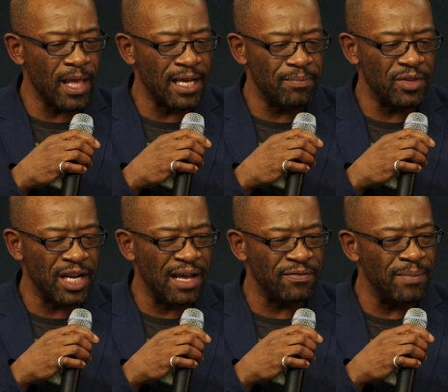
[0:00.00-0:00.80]
um,
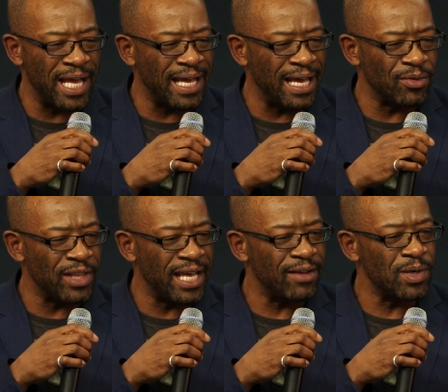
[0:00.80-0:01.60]
that I've met out
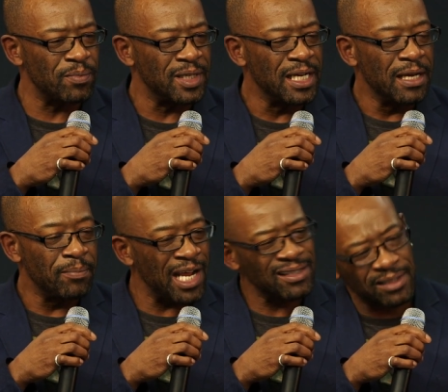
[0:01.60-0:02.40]
there, and
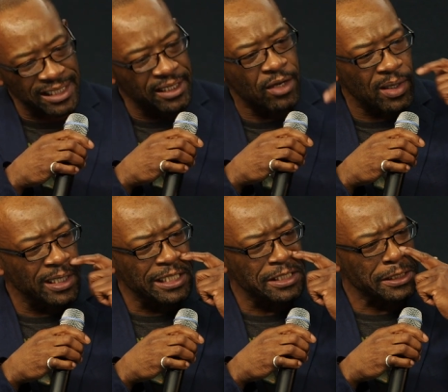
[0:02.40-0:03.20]
but I, you know,
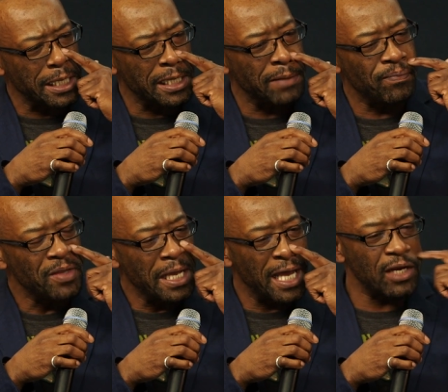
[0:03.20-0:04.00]
it's um,
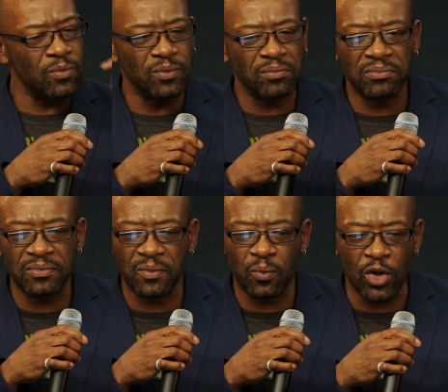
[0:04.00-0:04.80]
I don't
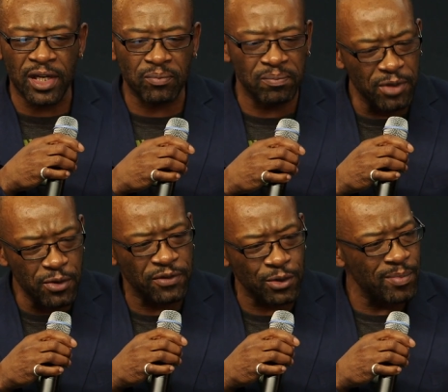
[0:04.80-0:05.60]
want to
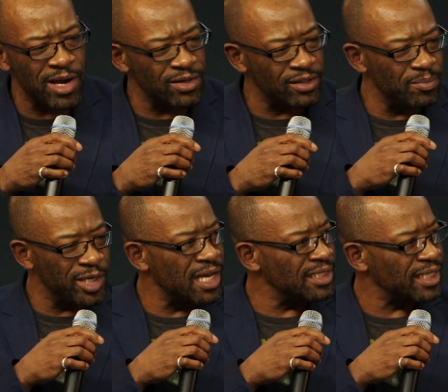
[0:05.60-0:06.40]
move to America and
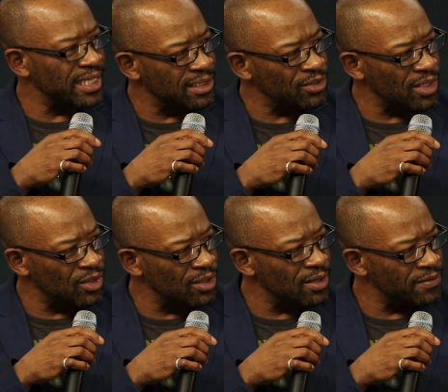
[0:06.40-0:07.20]
be isolated, so I
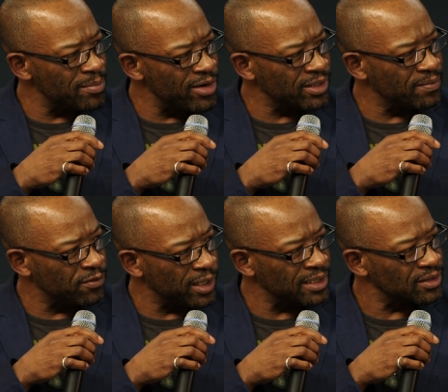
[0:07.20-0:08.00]
got a lot of American
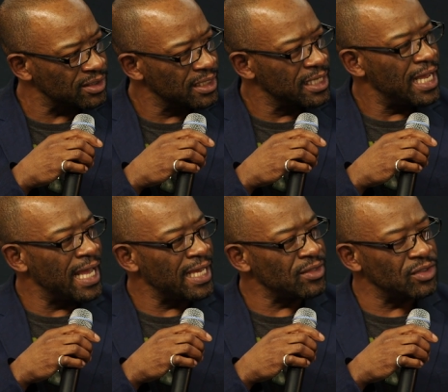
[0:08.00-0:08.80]
friends,
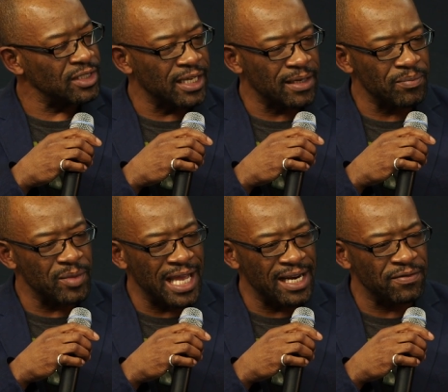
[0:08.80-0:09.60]
and
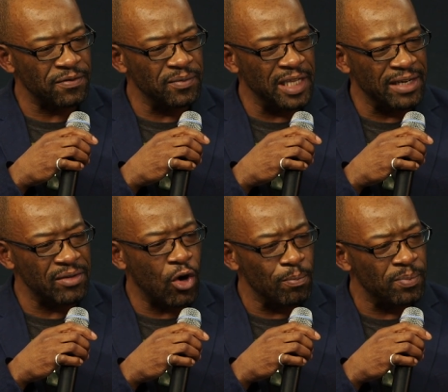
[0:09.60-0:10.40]
um, and have
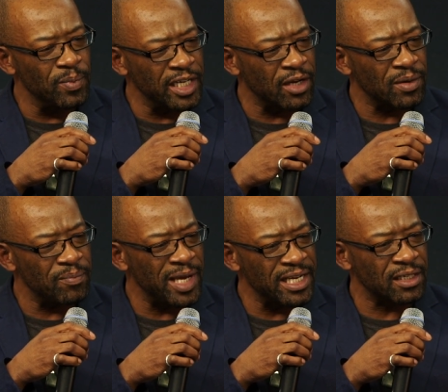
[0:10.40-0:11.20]
and on you know
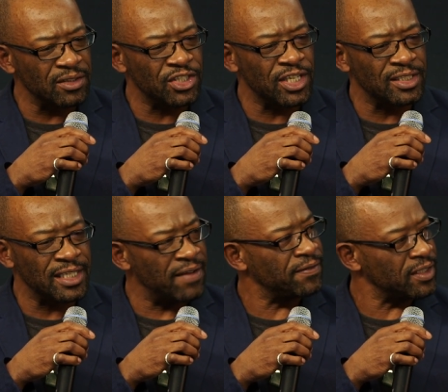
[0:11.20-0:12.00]
made a
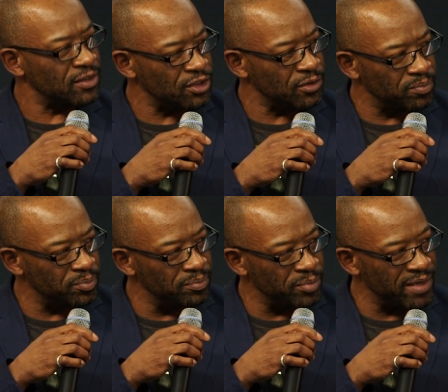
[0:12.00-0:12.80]
concerted effort to
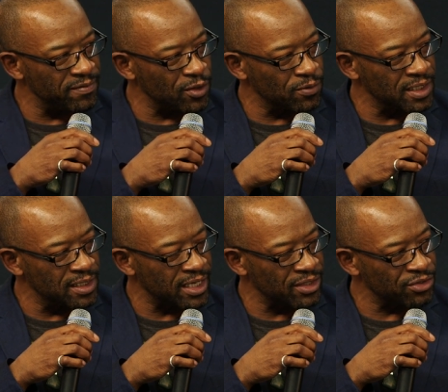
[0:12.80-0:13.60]
be involved in
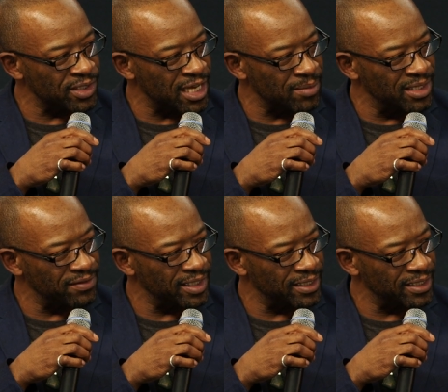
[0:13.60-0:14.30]
the country that I'm living